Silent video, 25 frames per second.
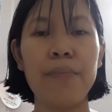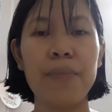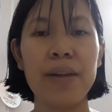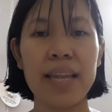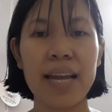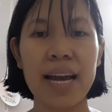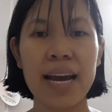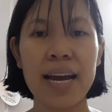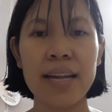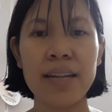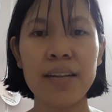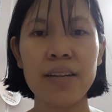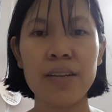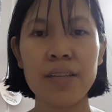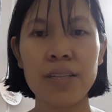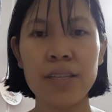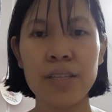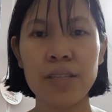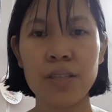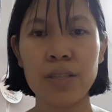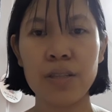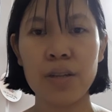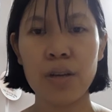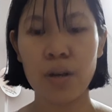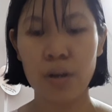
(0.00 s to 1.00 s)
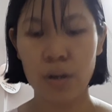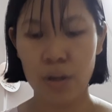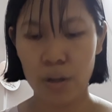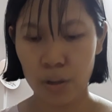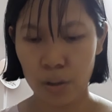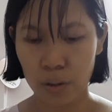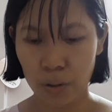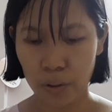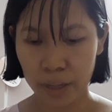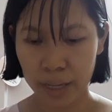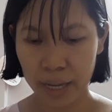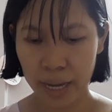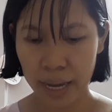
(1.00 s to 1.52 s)
bananas,
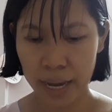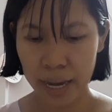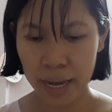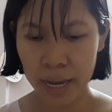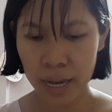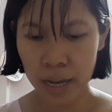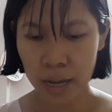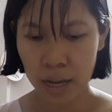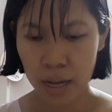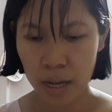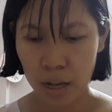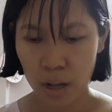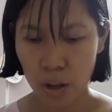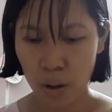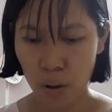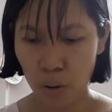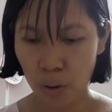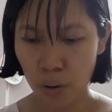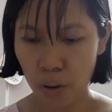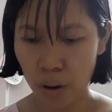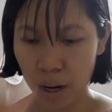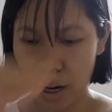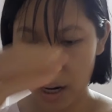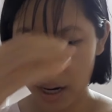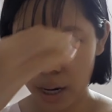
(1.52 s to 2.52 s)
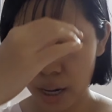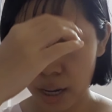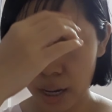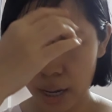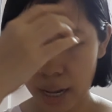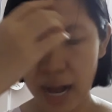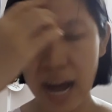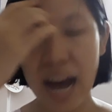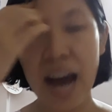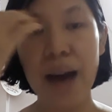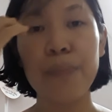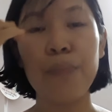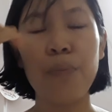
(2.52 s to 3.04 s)
okay, or
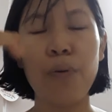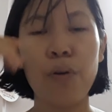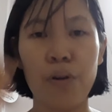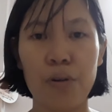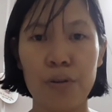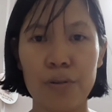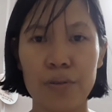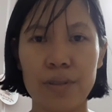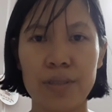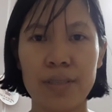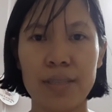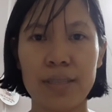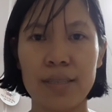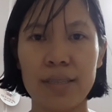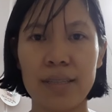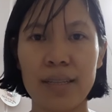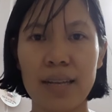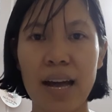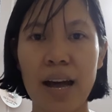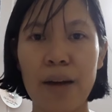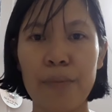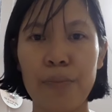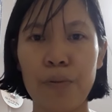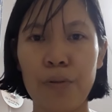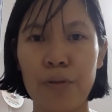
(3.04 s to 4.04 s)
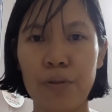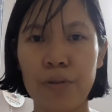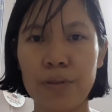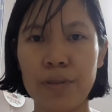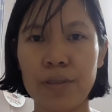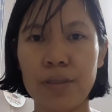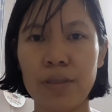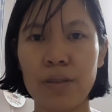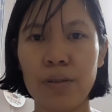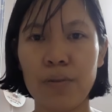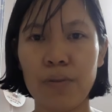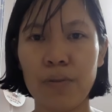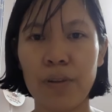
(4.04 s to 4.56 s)
apples.
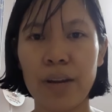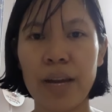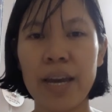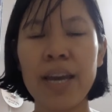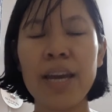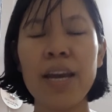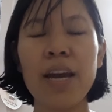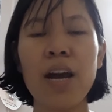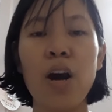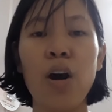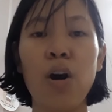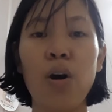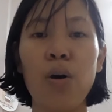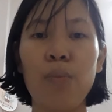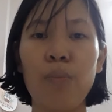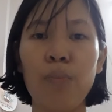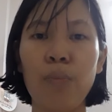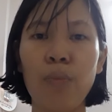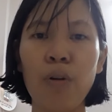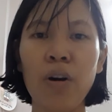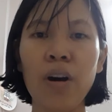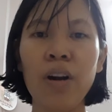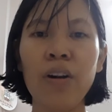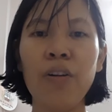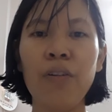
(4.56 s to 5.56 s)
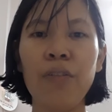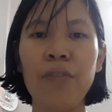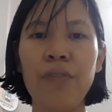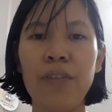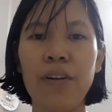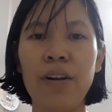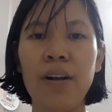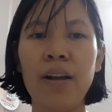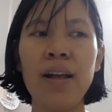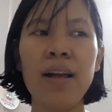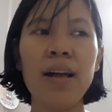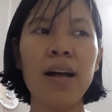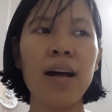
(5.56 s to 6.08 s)
Okay.
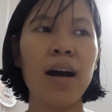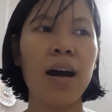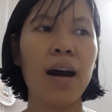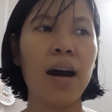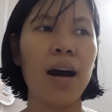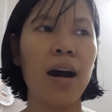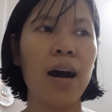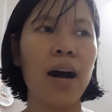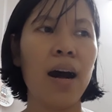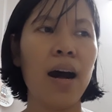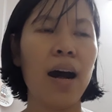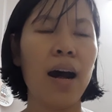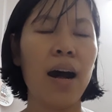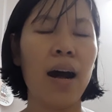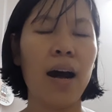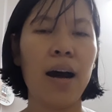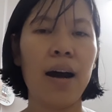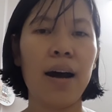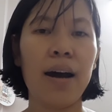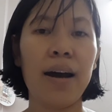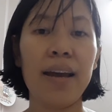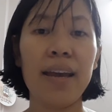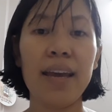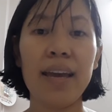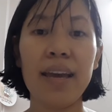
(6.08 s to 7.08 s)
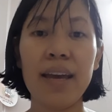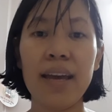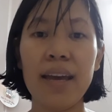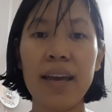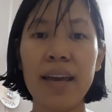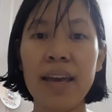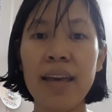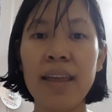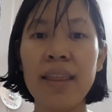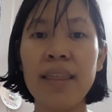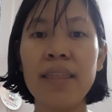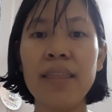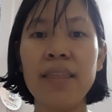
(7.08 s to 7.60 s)
Moreover,
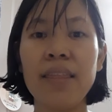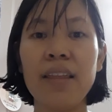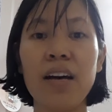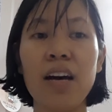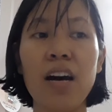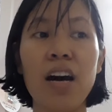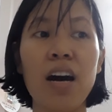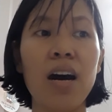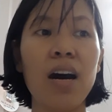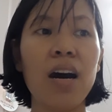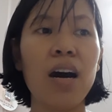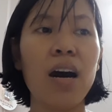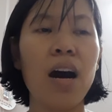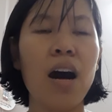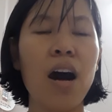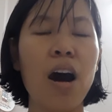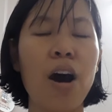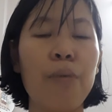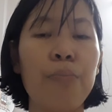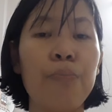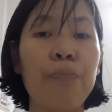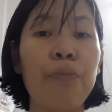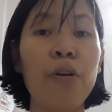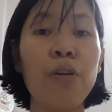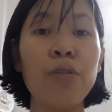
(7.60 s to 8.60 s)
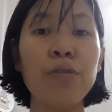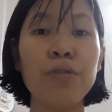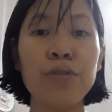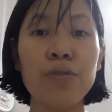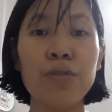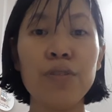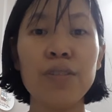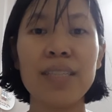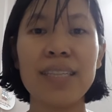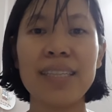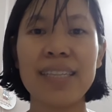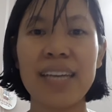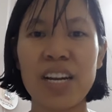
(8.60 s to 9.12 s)
in the
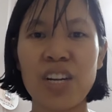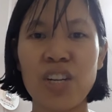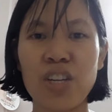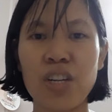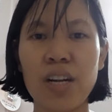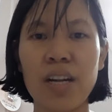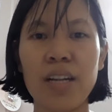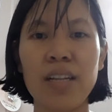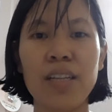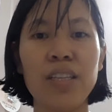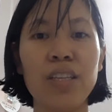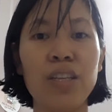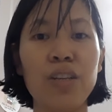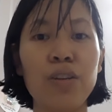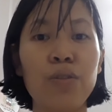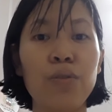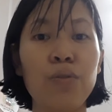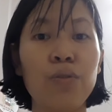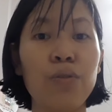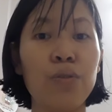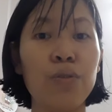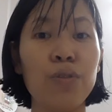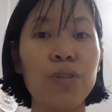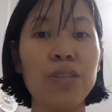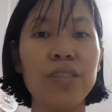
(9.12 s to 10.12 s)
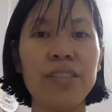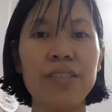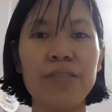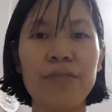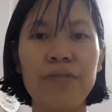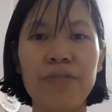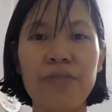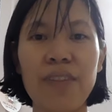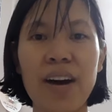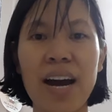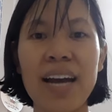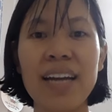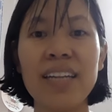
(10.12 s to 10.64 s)
produce section, you would
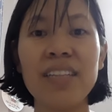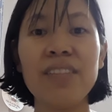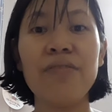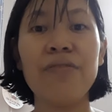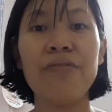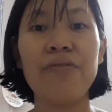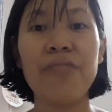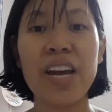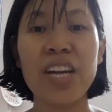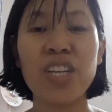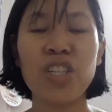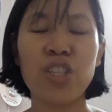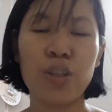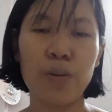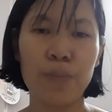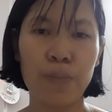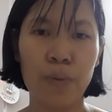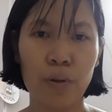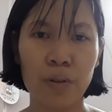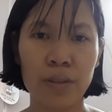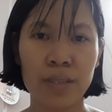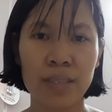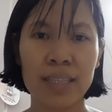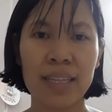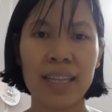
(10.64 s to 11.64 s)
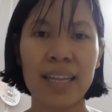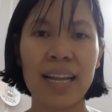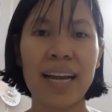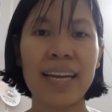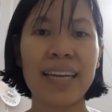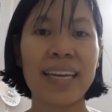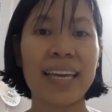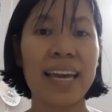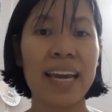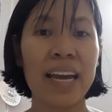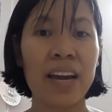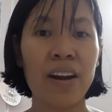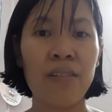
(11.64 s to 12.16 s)
find vegetables
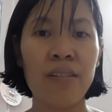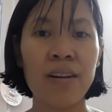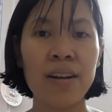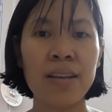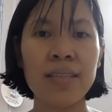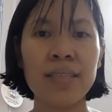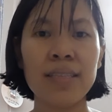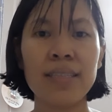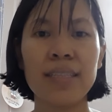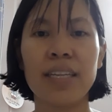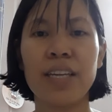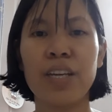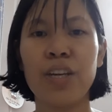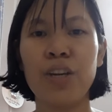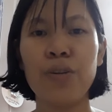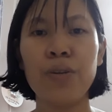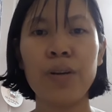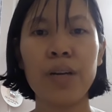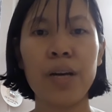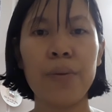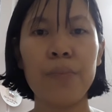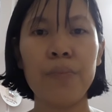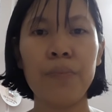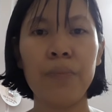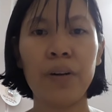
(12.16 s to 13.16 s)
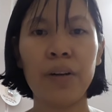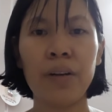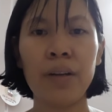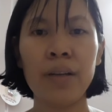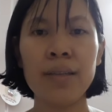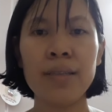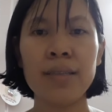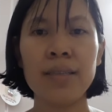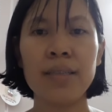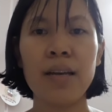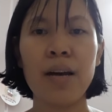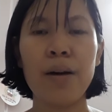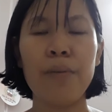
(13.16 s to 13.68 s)
like carrots,
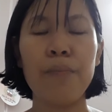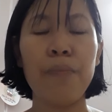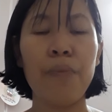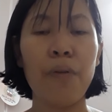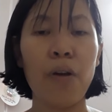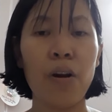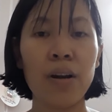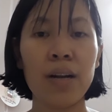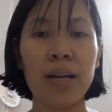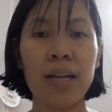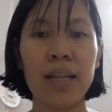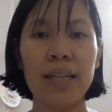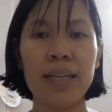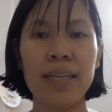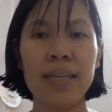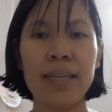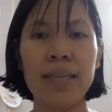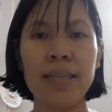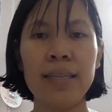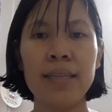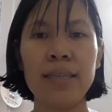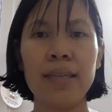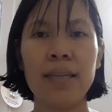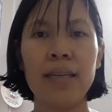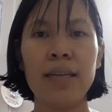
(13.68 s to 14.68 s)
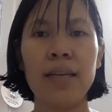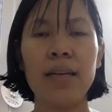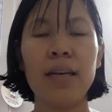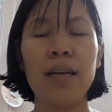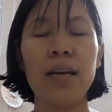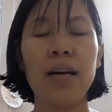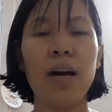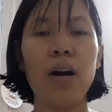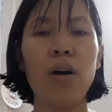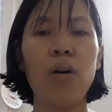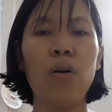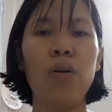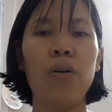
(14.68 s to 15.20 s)
cucumbers, broccoli,
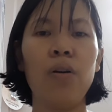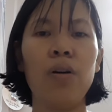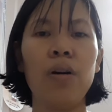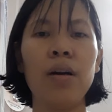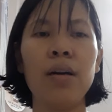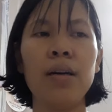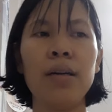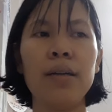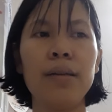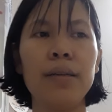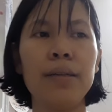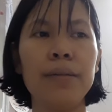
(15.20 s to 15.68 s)
or